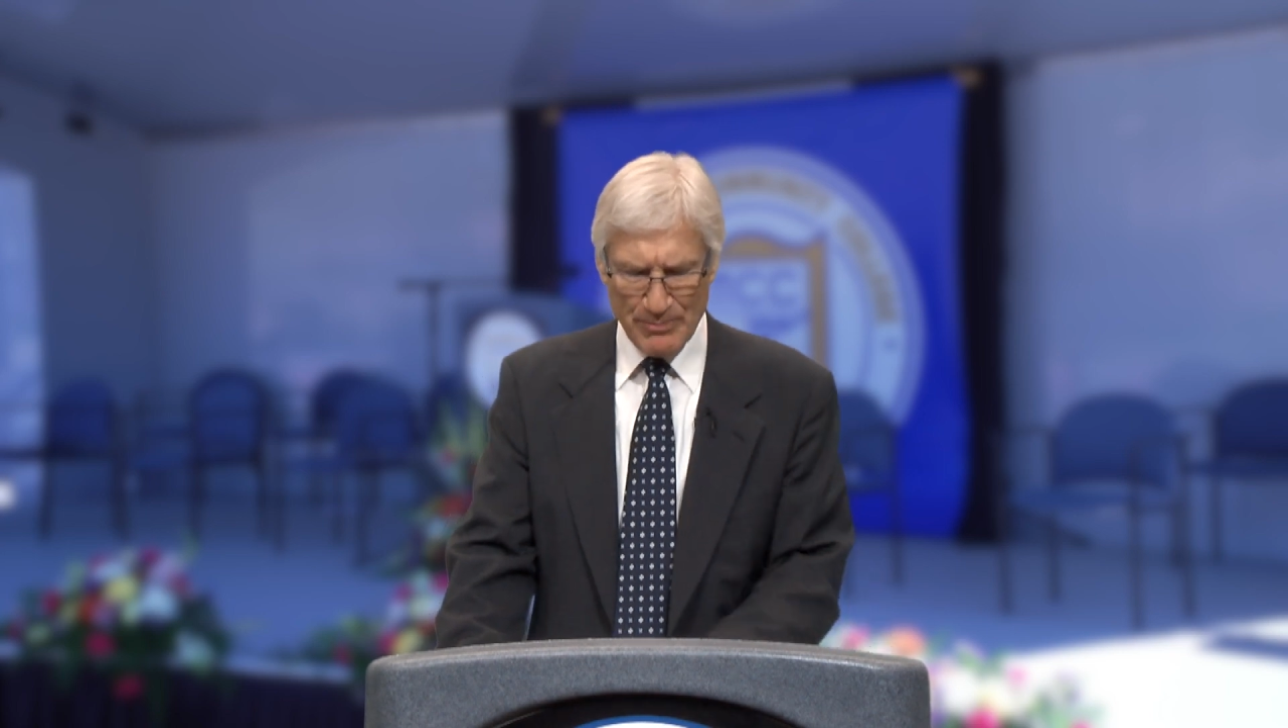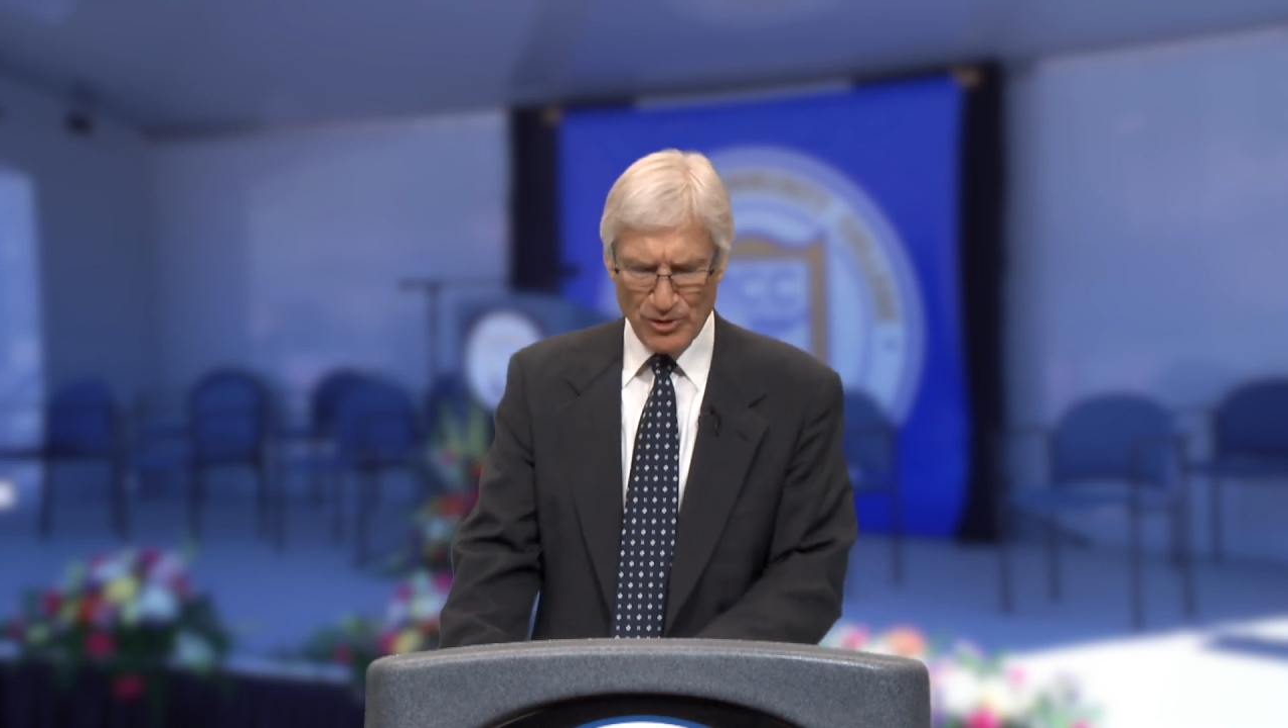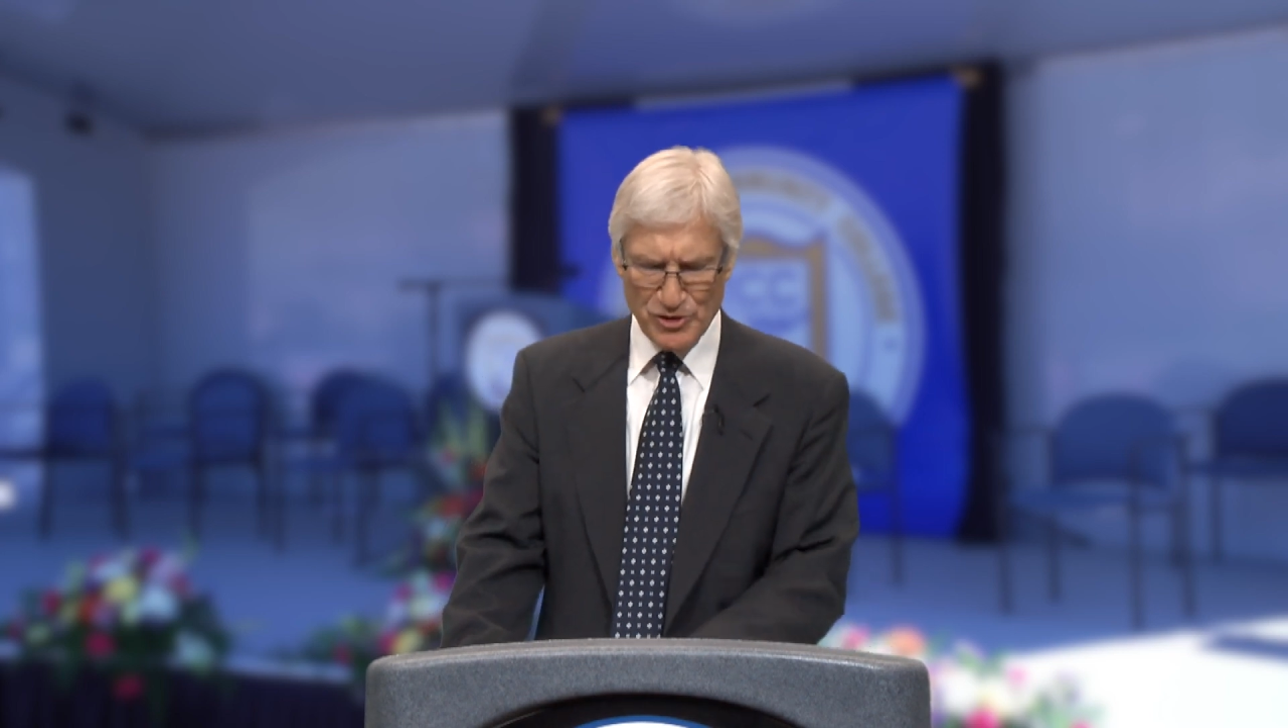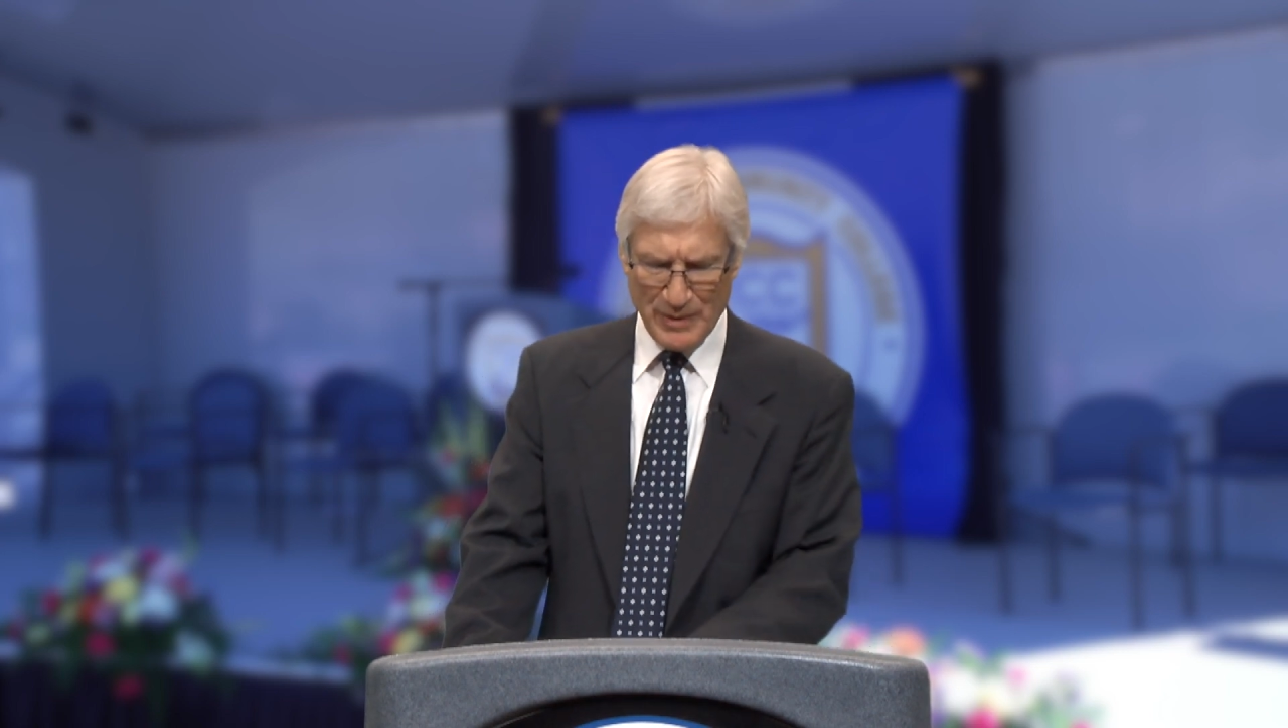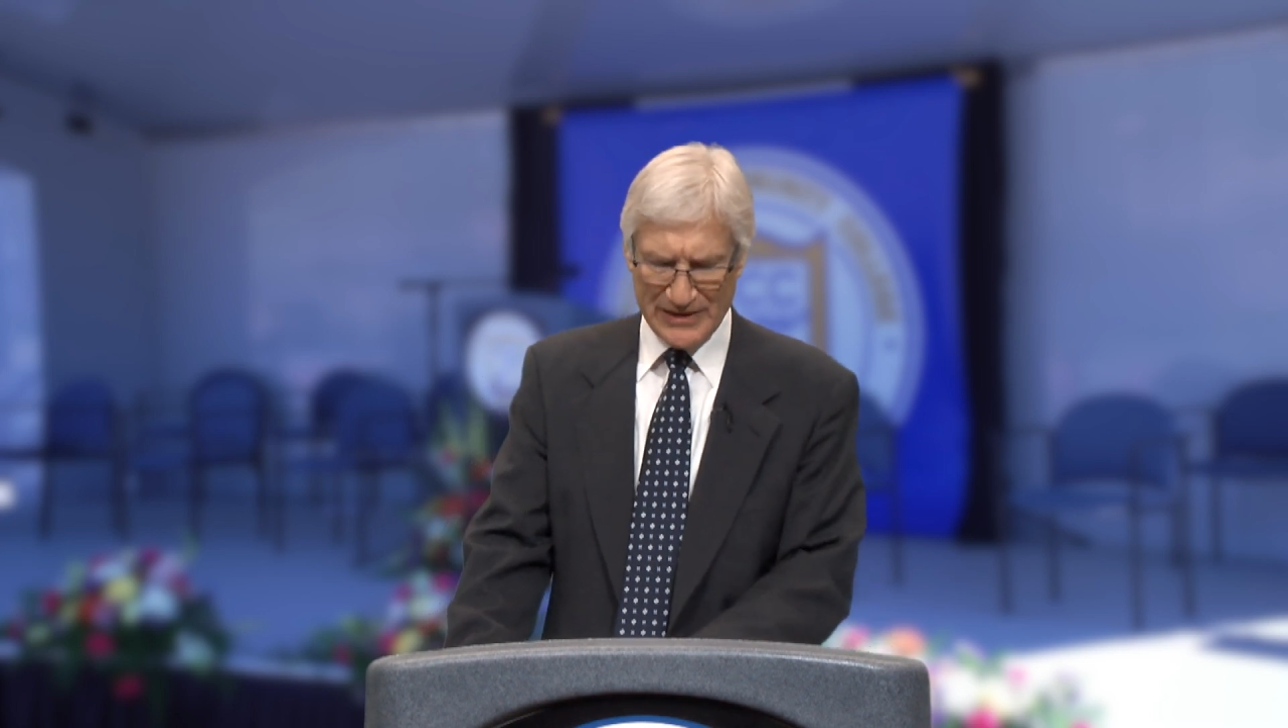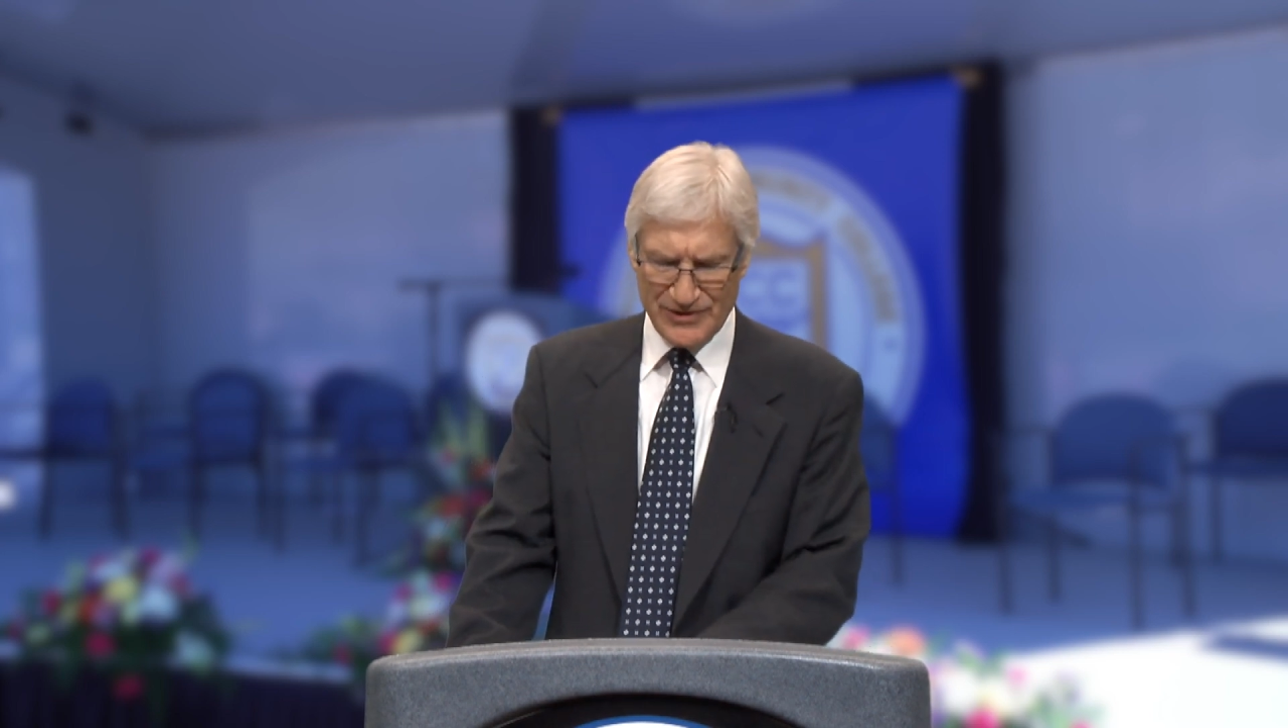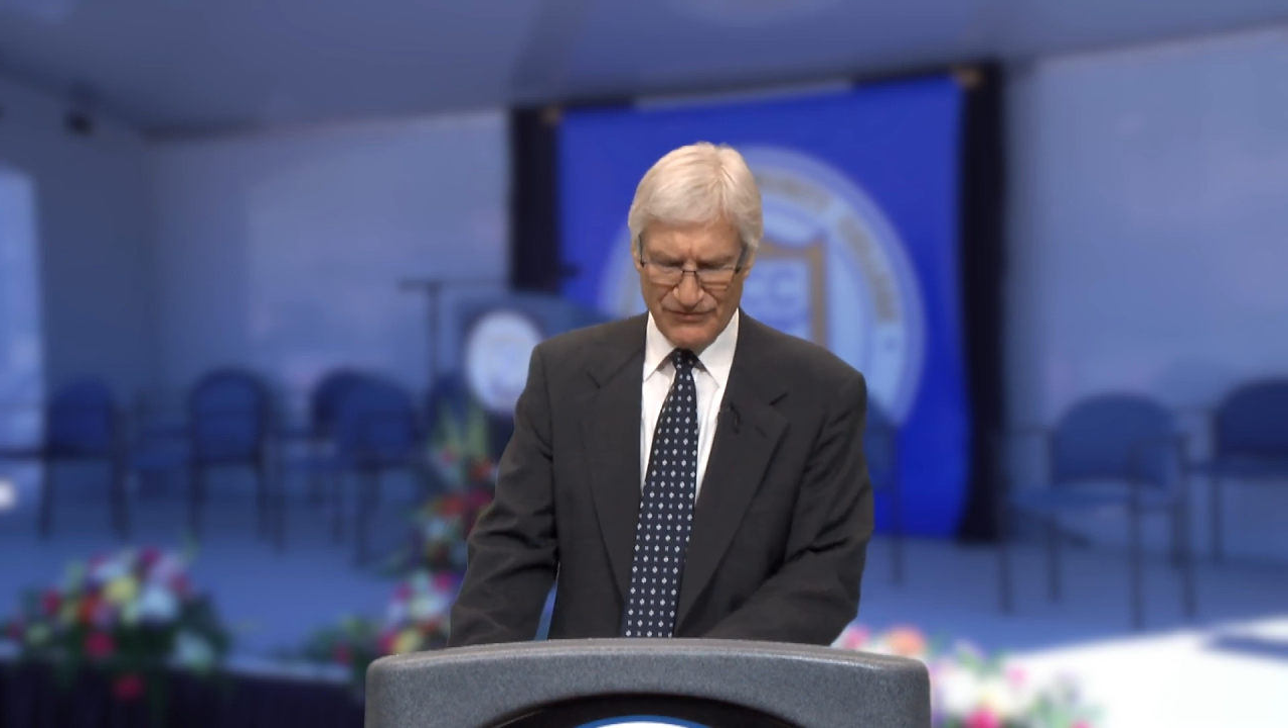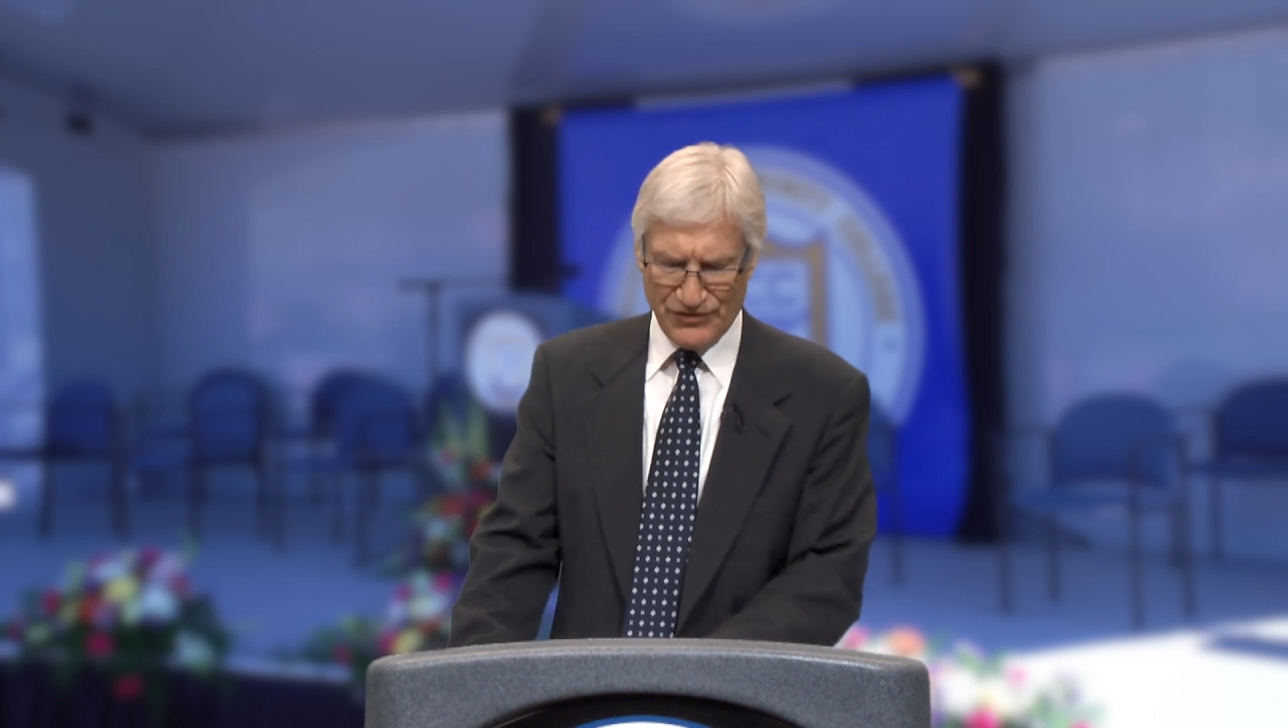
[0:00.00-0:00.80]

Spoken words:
prospective